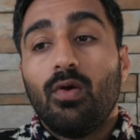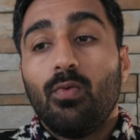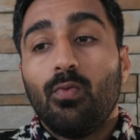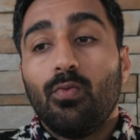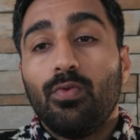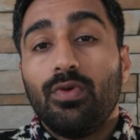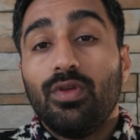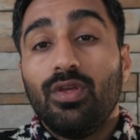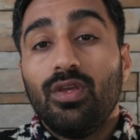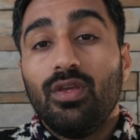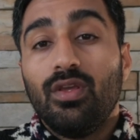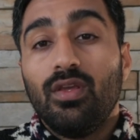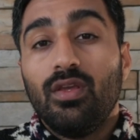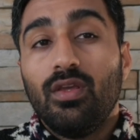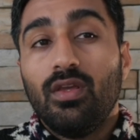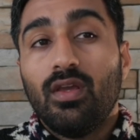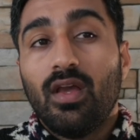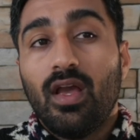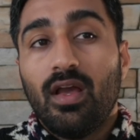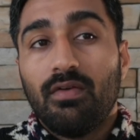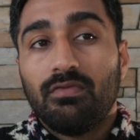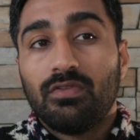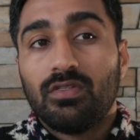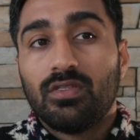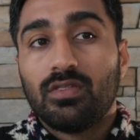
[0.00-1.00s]
We
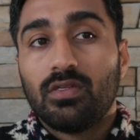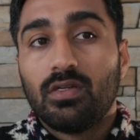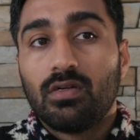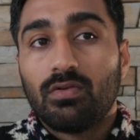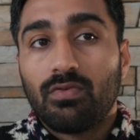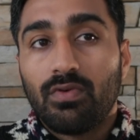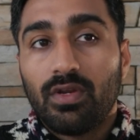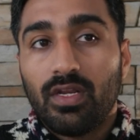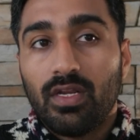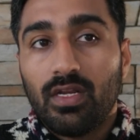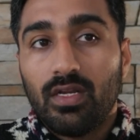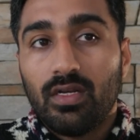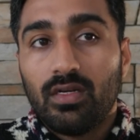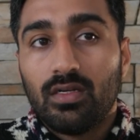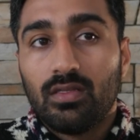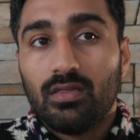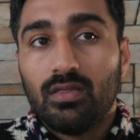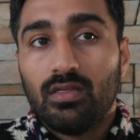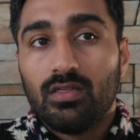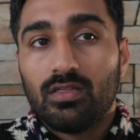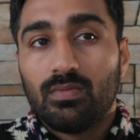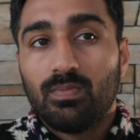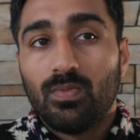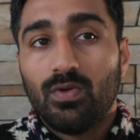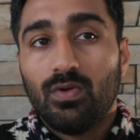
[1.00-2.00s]
have screened
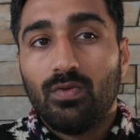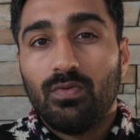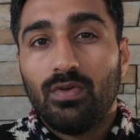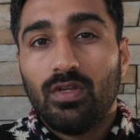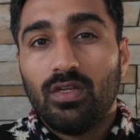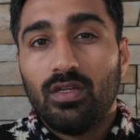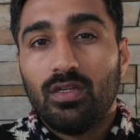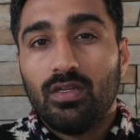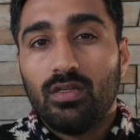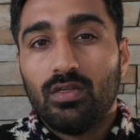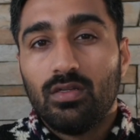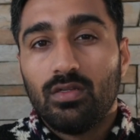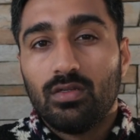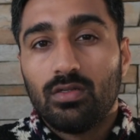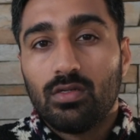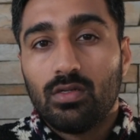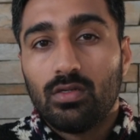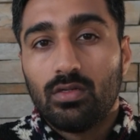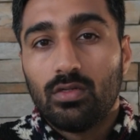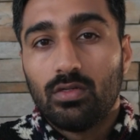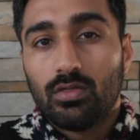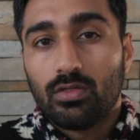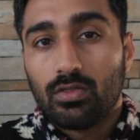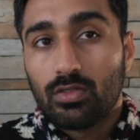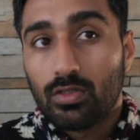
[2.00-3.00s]
this movie
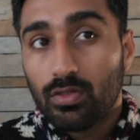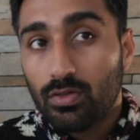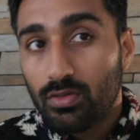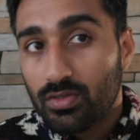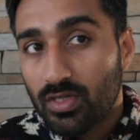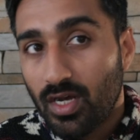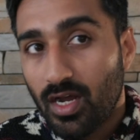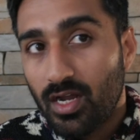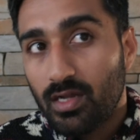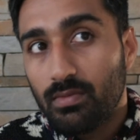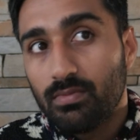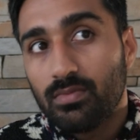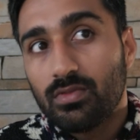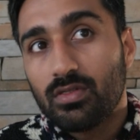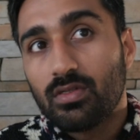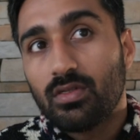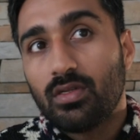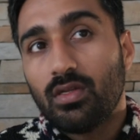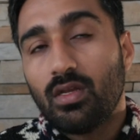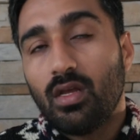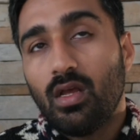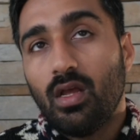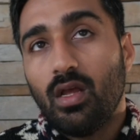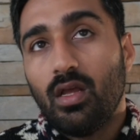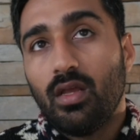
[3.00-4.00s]
2 times
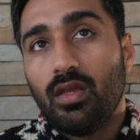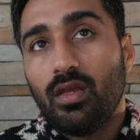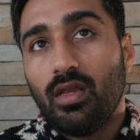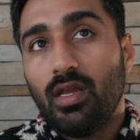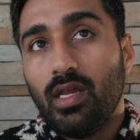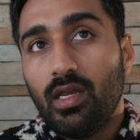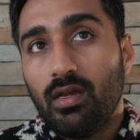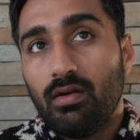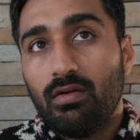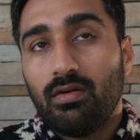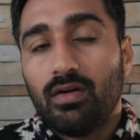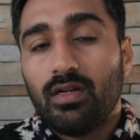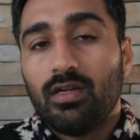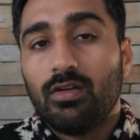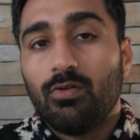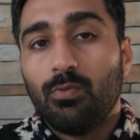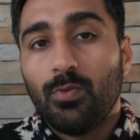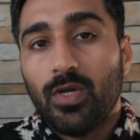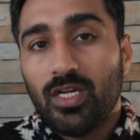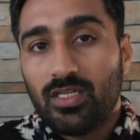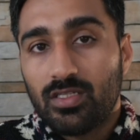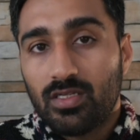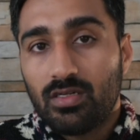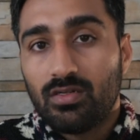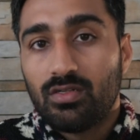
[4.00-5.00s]
here in
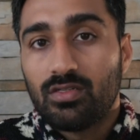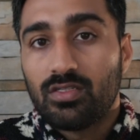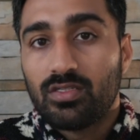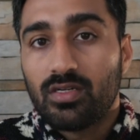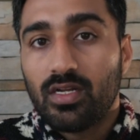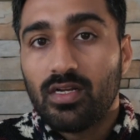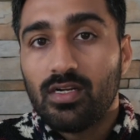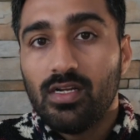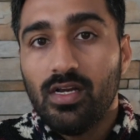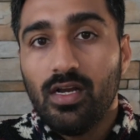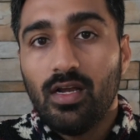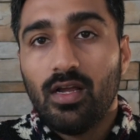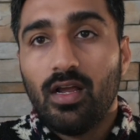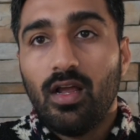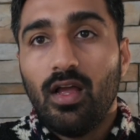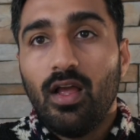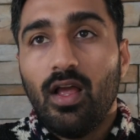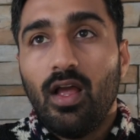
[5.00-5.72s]
Western Australia,